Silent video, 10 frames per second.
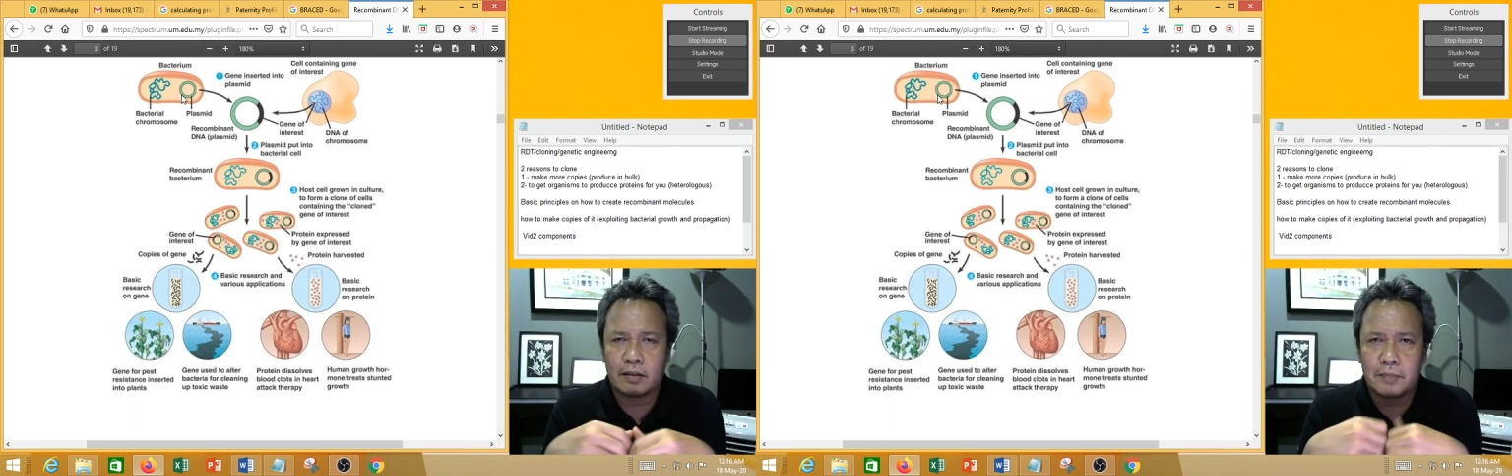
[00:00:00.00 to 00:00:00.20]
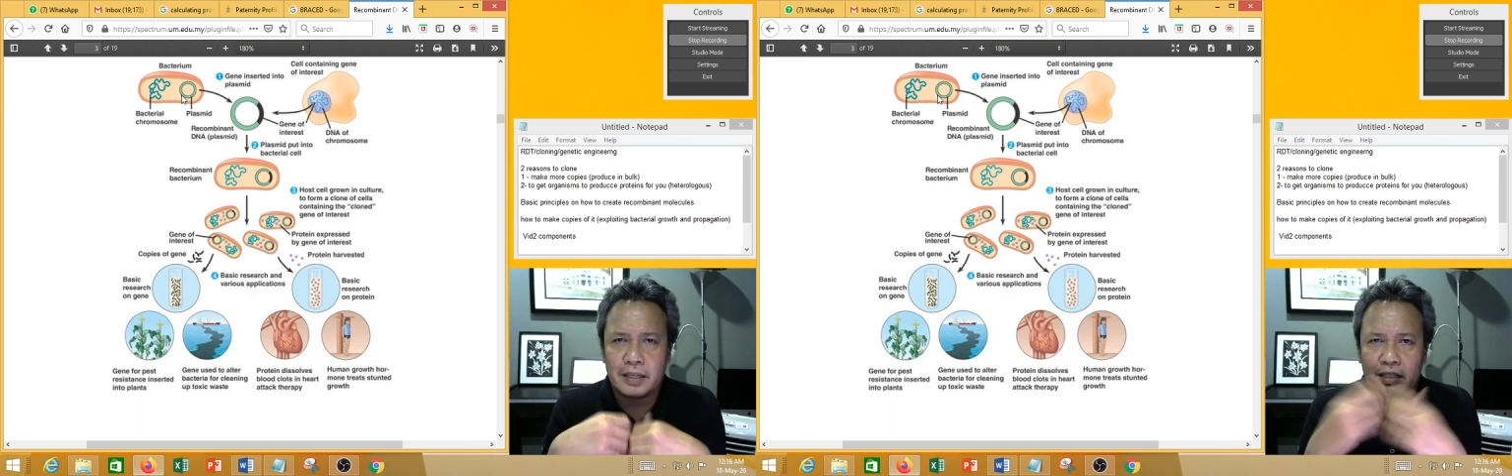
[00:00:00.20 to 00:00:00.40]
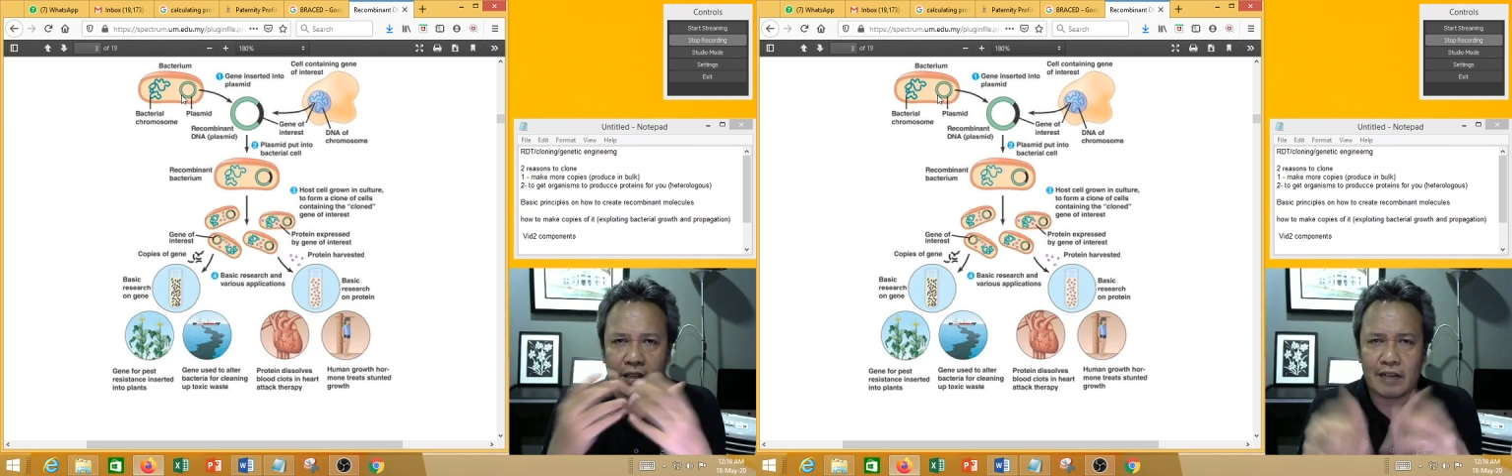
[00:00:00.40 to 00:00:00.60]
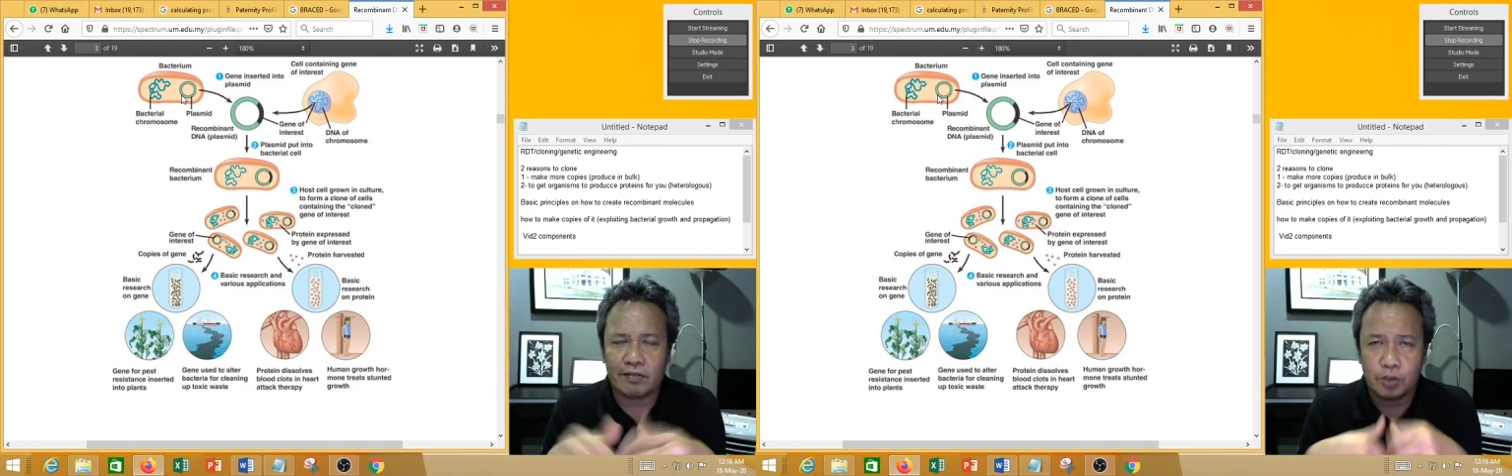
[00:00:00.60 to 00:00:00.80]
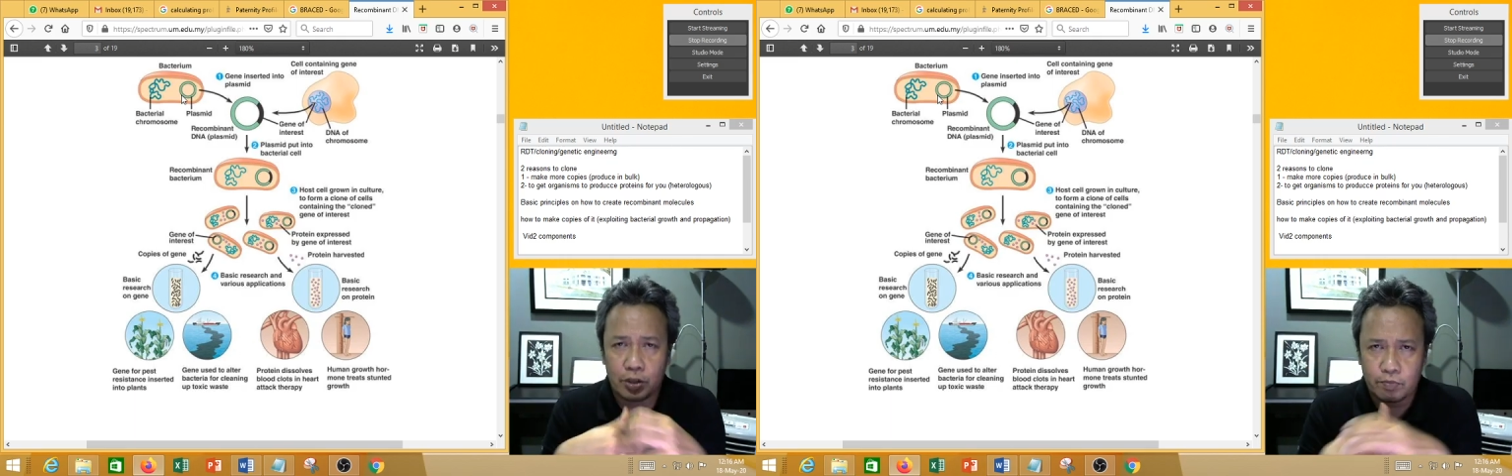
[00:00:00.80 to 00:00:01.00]
bacterial
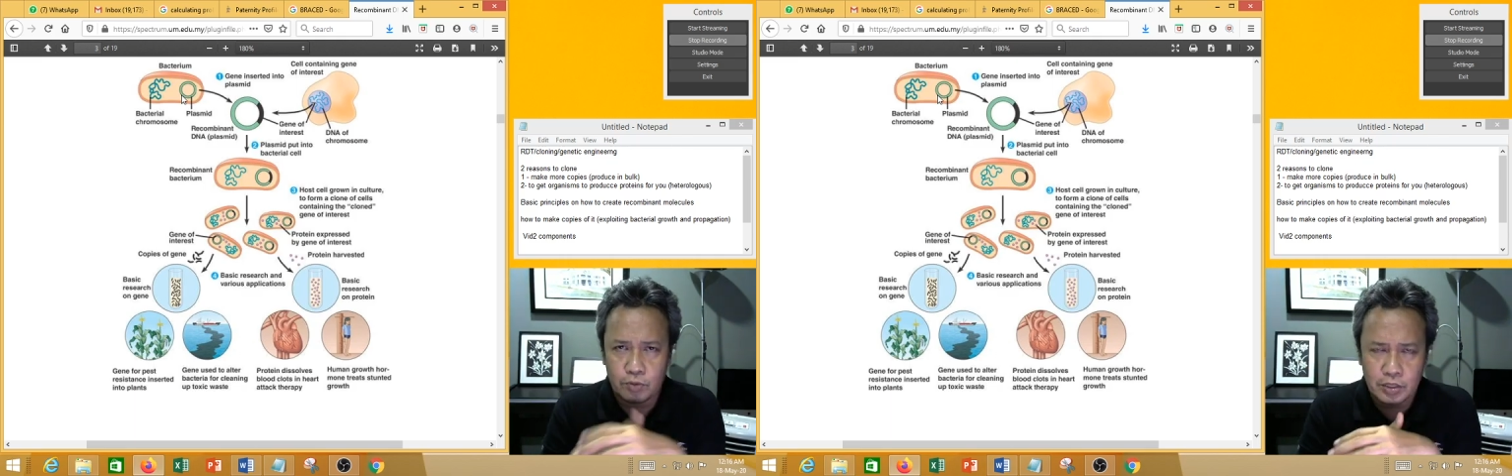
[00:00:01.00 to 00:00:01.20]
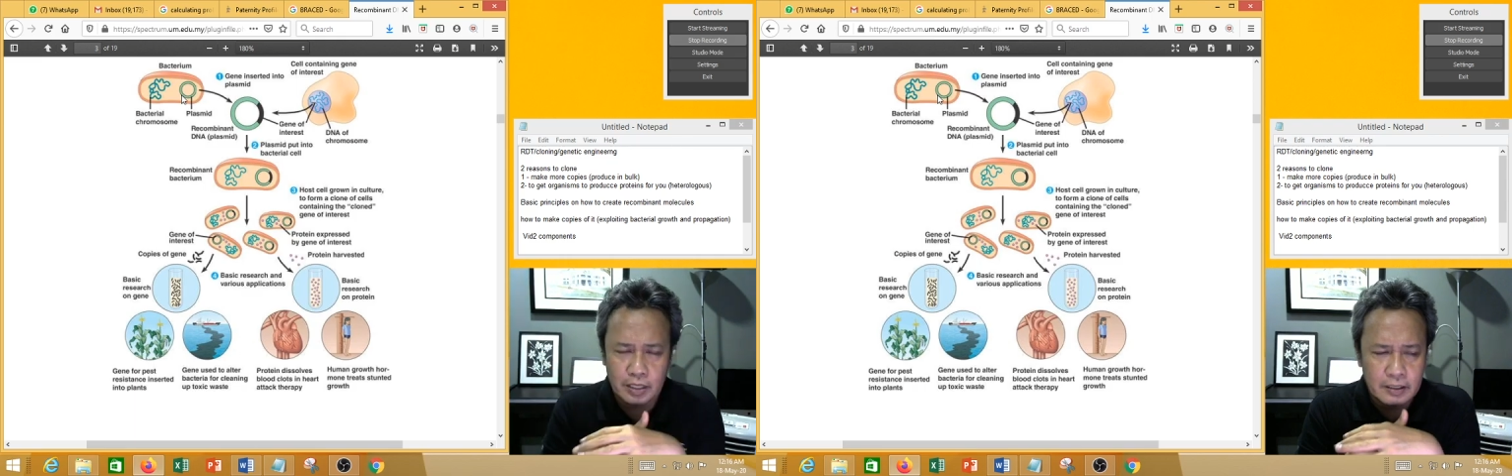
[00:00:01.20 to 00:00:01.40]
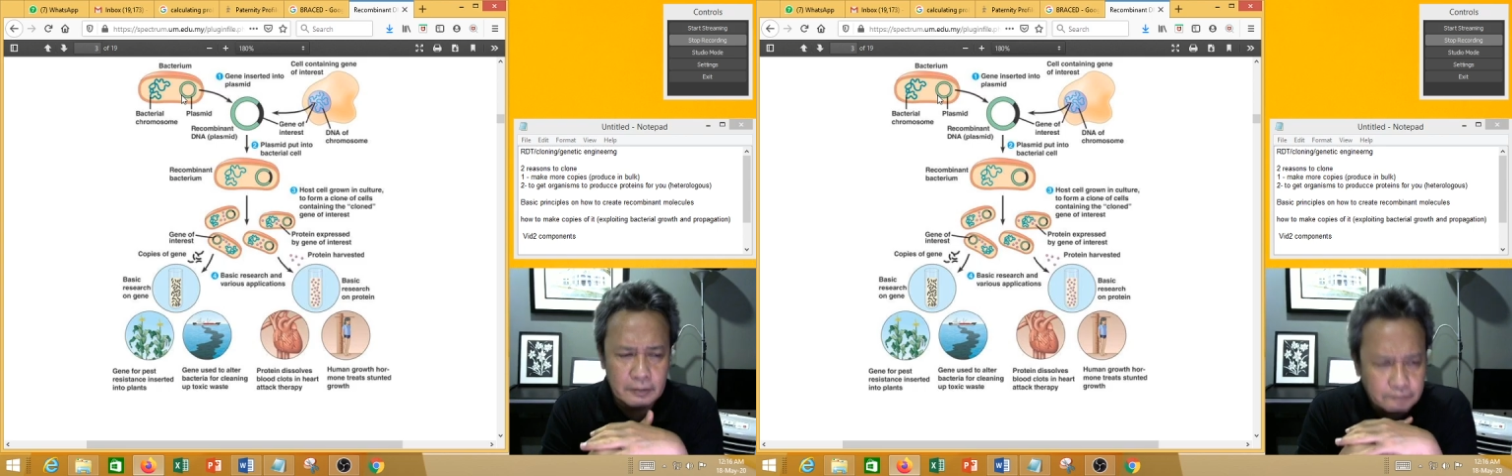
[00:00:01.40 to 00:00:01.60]
evolution process.